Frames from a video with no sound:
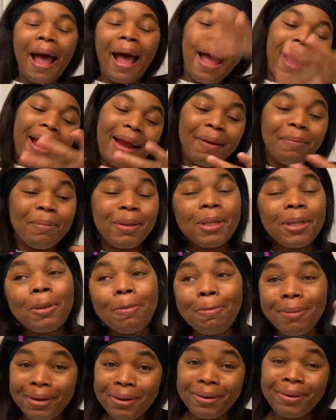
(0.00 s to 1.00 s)
I am in the
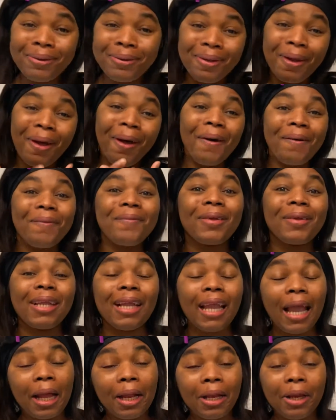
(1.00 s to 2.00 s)
middle of
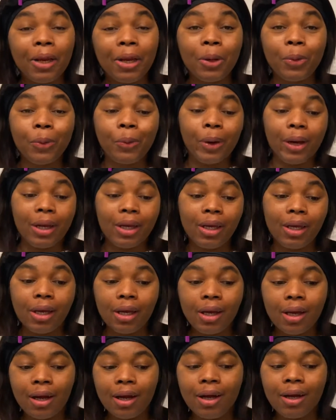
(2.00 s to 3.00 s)
getting
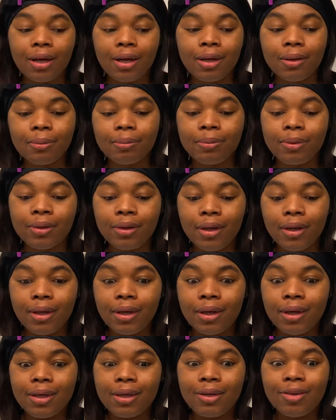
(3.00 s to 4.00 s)
ready
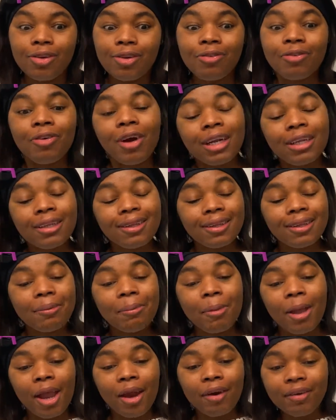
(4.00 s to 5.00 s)
to run
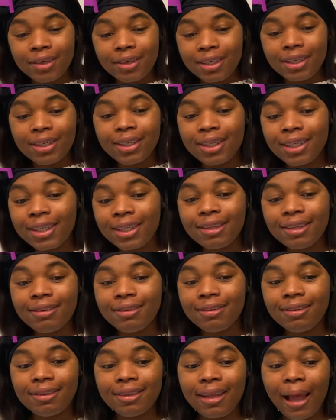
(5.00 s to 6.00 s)
some
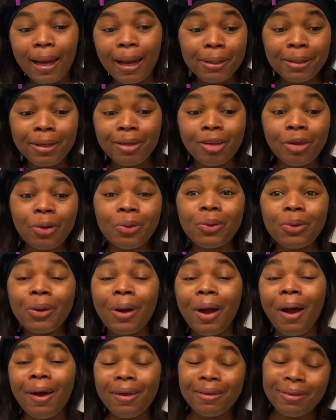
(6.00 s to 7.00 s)
errands. I need to go to
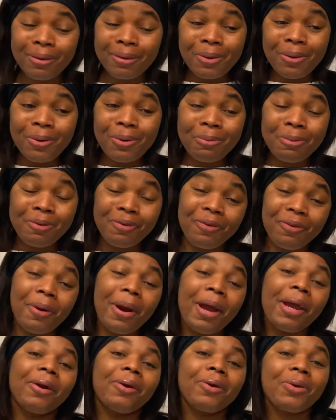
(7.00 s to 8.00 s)
Costco before
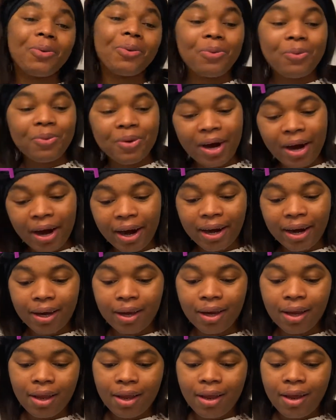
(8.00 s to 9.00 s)
I go to work.